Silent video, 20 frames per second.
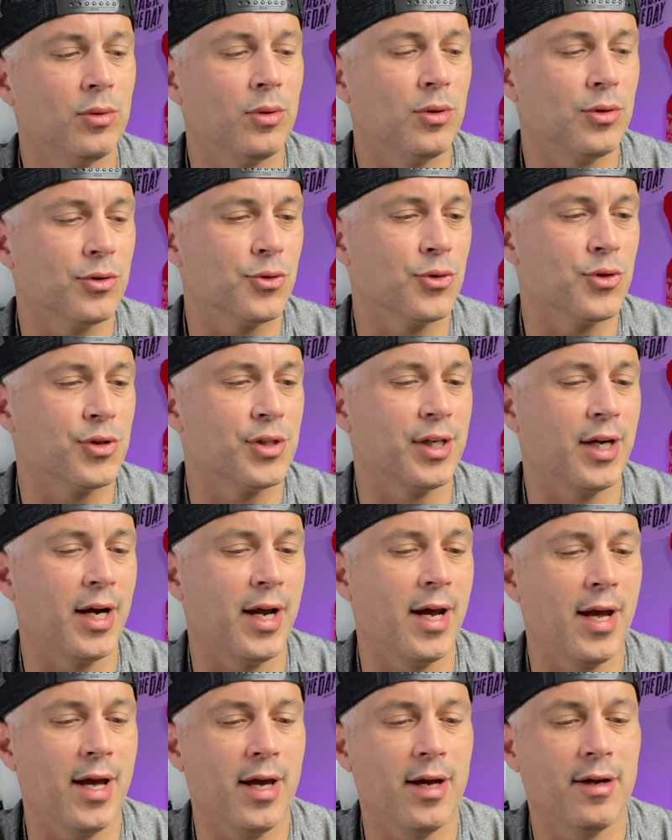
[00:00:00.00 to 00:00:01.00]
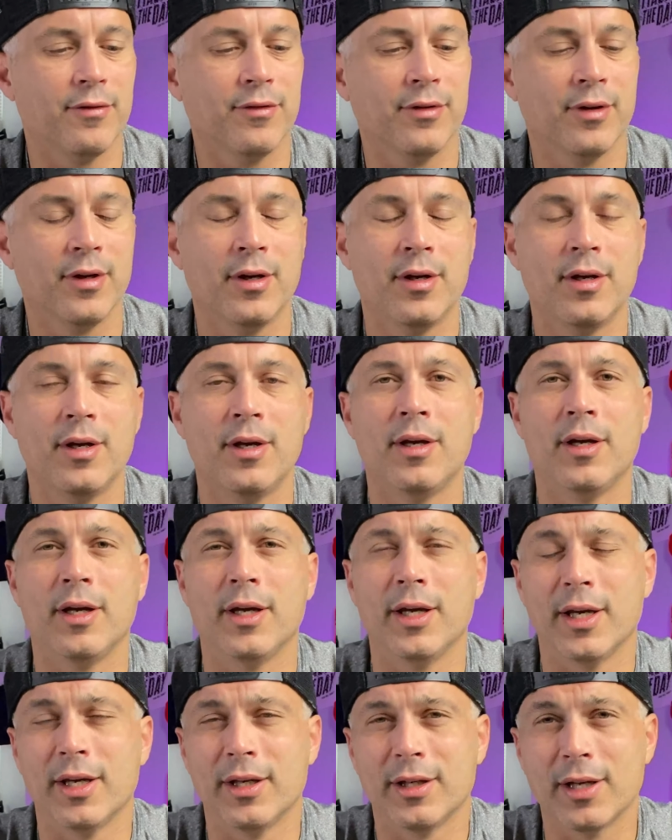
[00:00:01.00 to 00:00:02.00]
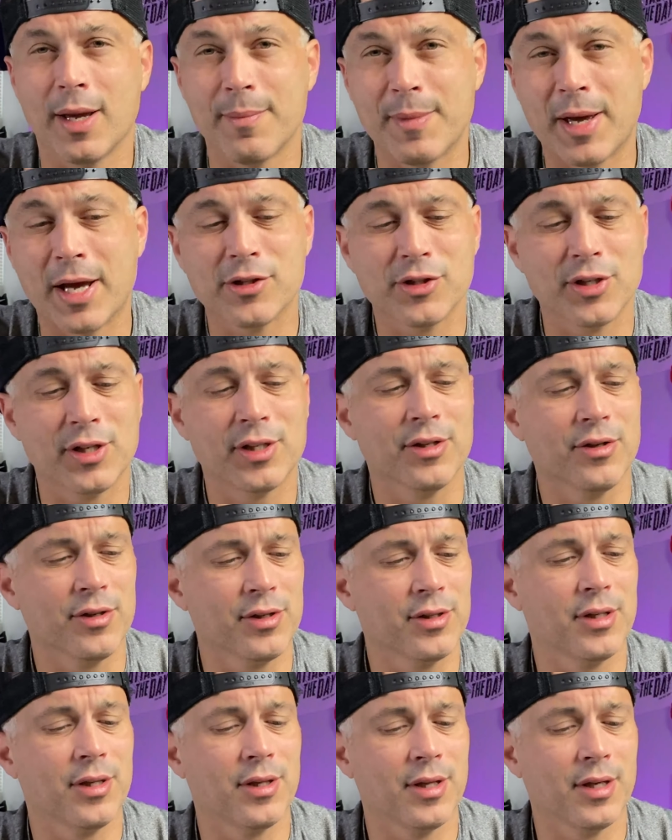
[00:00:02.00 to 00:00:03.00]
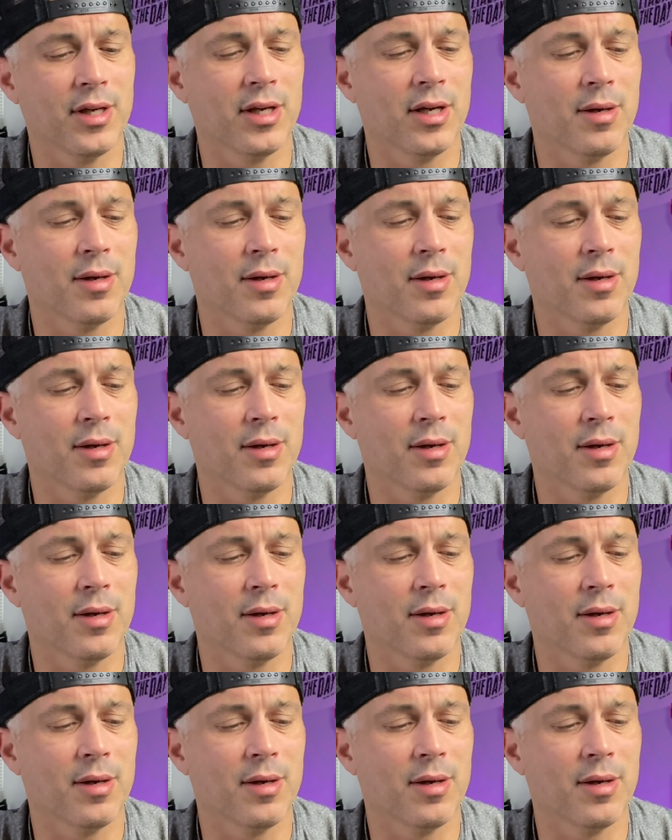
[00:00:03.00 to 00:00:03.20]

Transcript: ultras that I have, and I'm actually seriously thinking